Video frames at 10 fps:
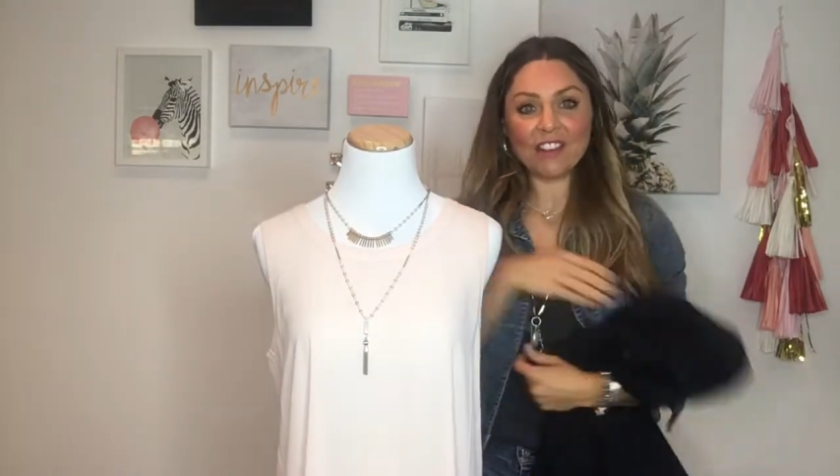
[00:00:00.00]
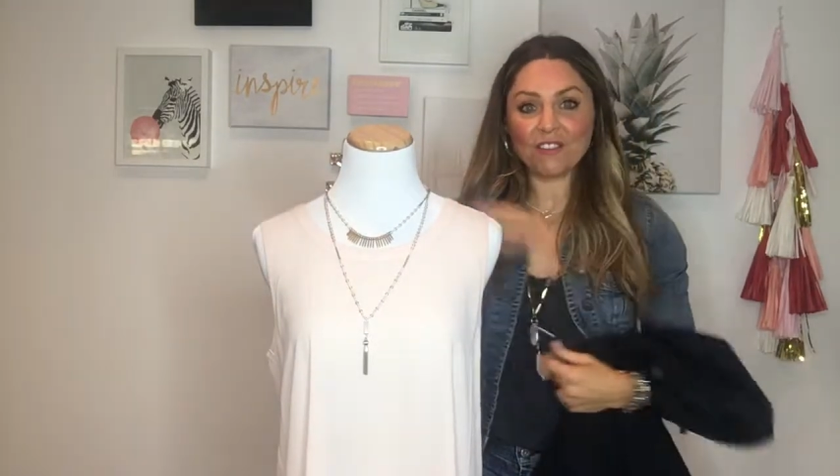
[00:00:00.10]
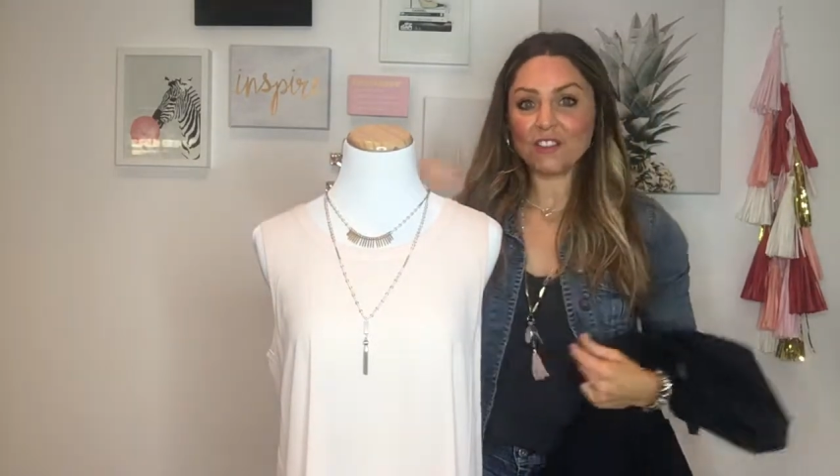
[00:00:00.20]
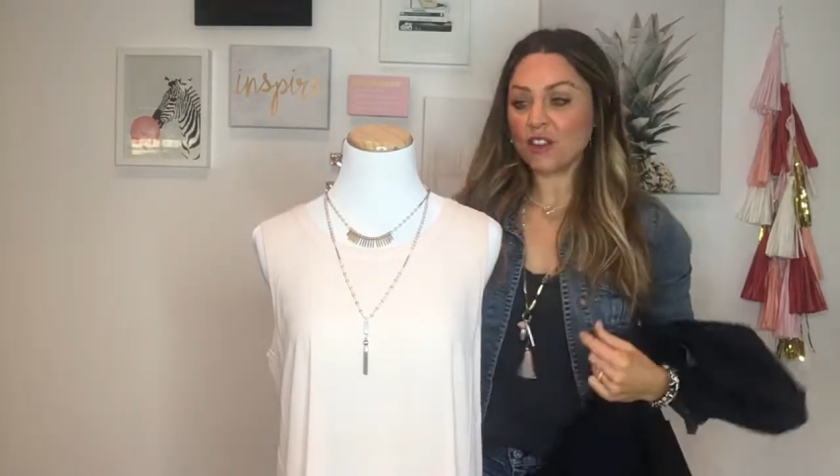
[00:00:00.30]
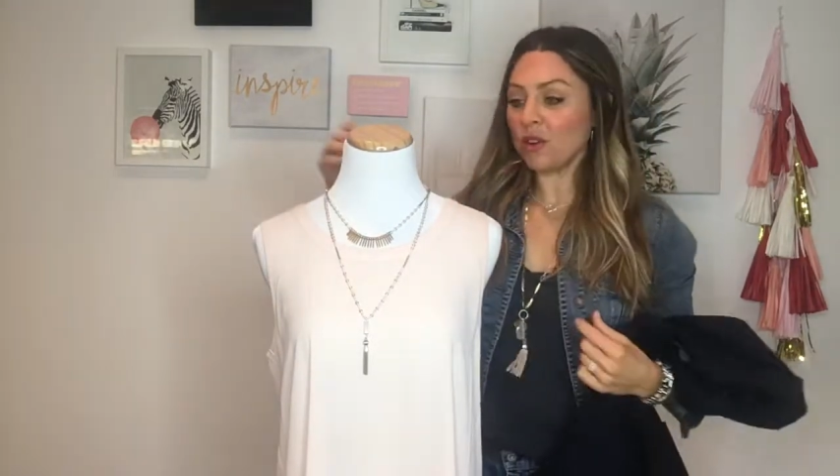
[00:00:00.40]

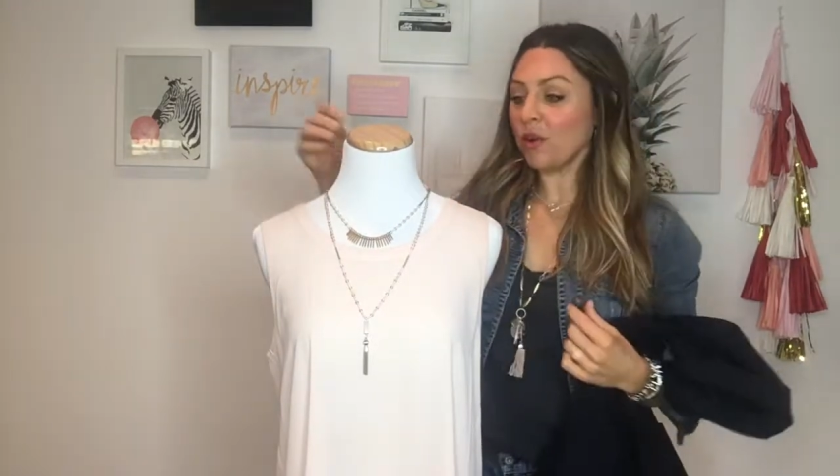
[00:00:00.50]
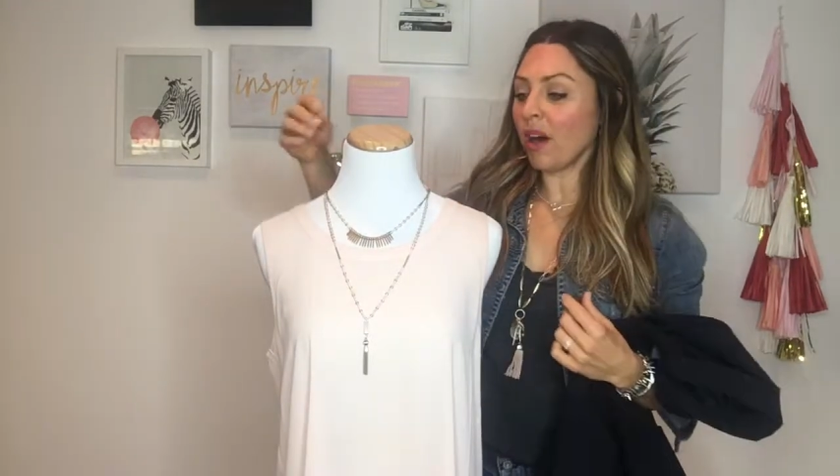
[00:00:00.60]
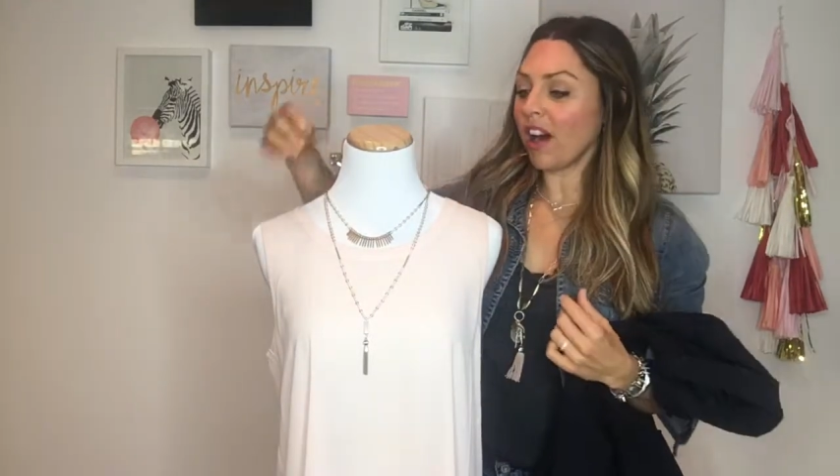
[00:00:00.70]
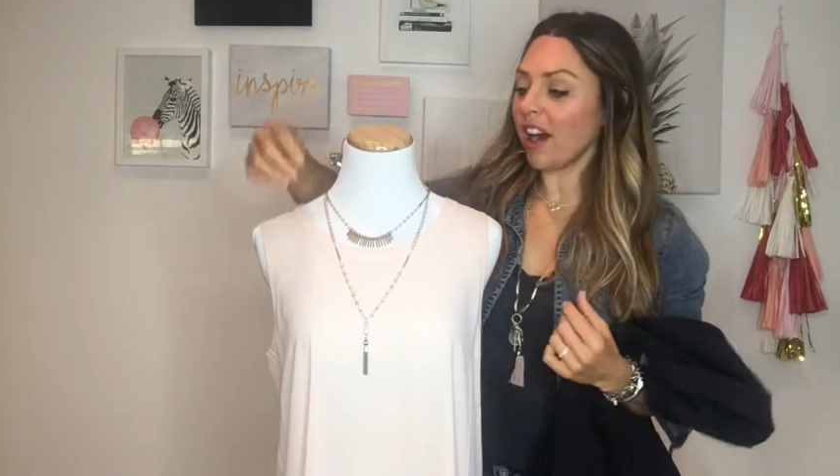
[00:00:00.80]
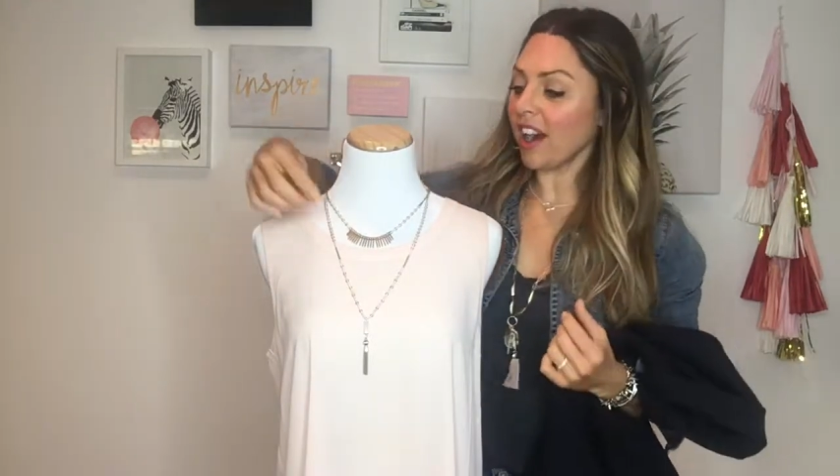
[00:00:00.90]
if you
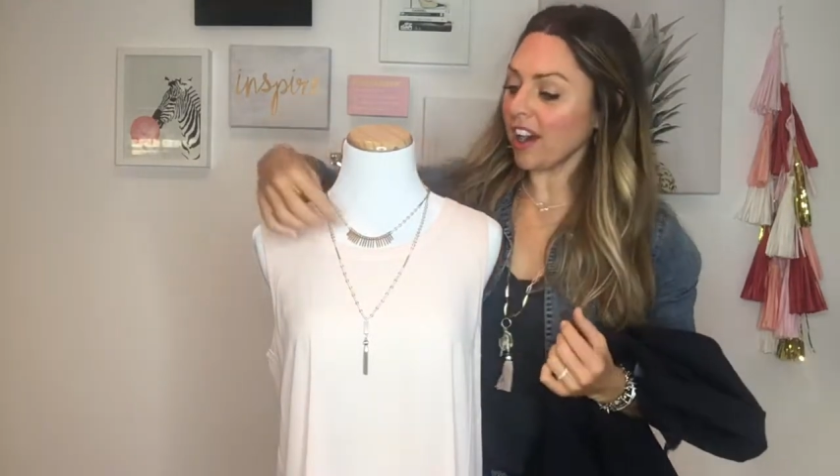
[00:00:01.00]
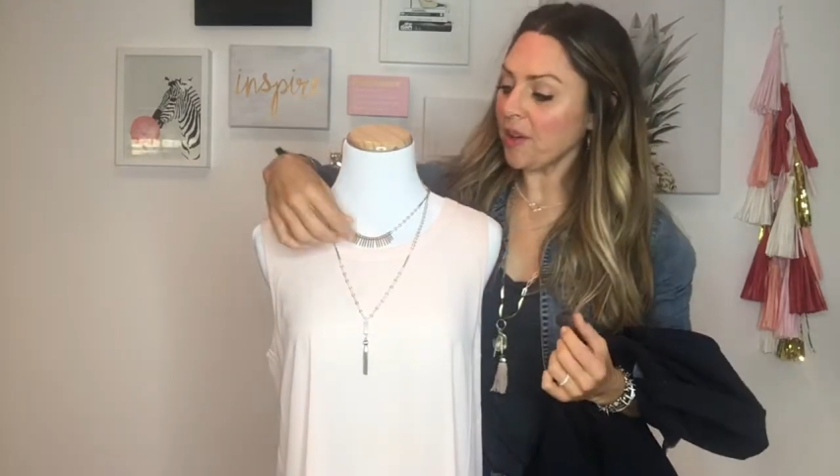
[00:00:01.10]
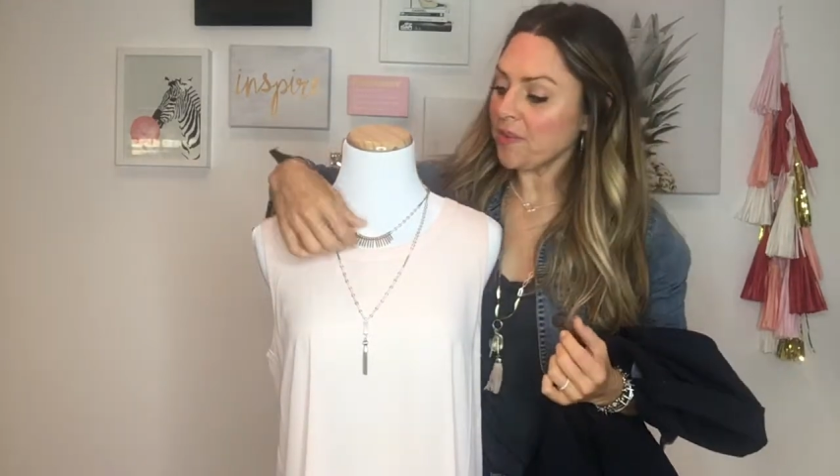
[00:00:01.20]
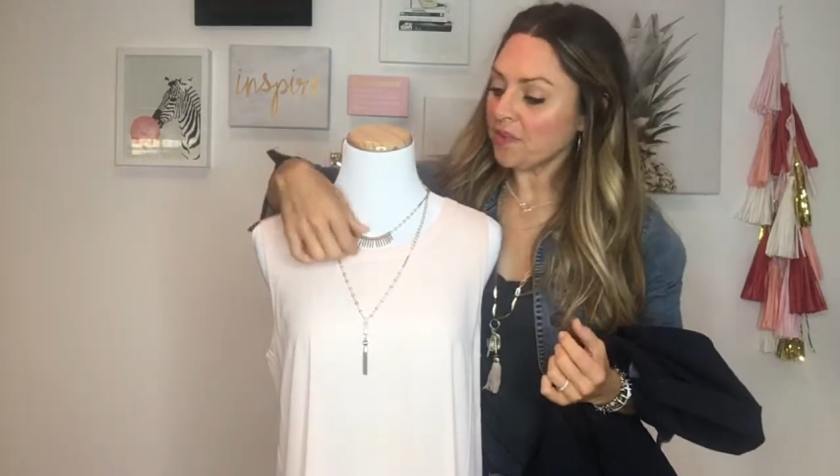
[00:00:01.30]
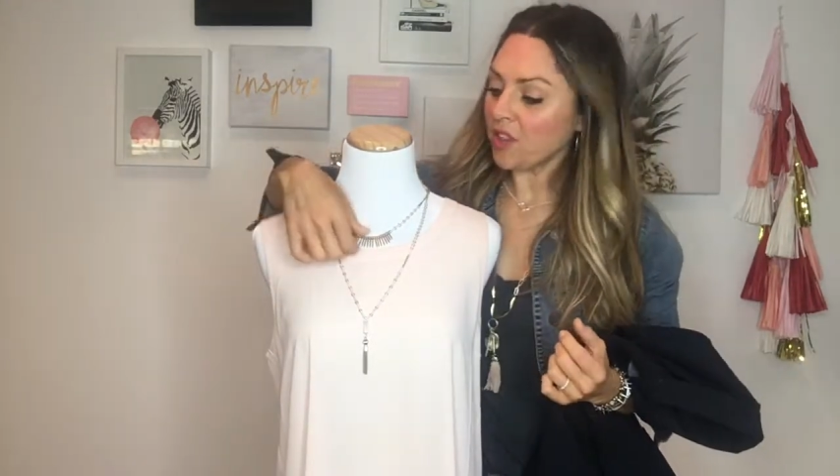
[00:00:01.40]
are